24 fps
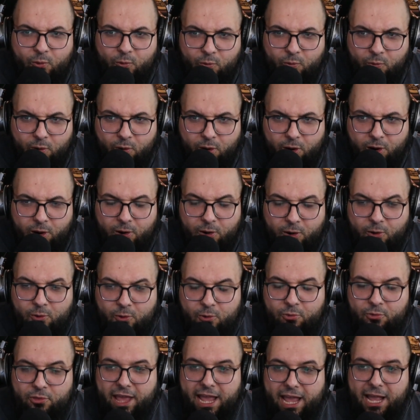Whoa,
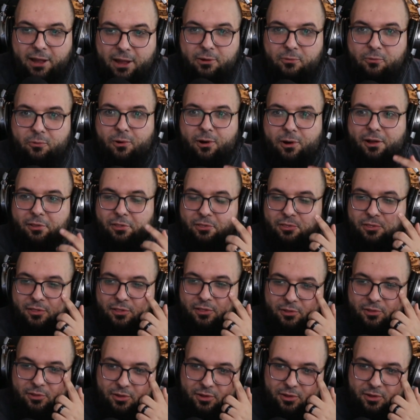that was